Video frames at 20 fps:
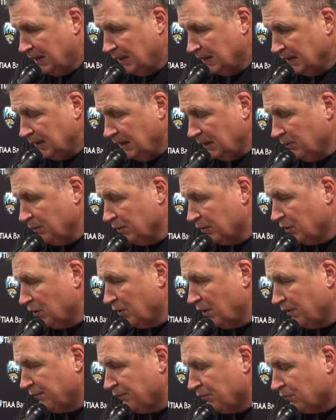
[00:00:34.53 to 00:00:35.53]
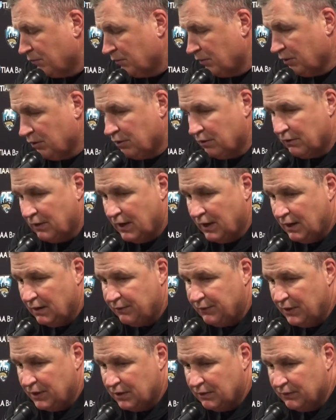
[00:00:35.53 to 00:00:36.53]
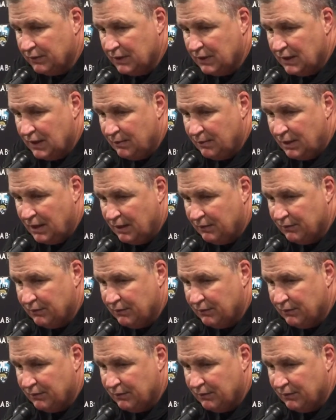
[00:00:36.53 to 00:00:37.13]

I think when you turn around offensively, I mean,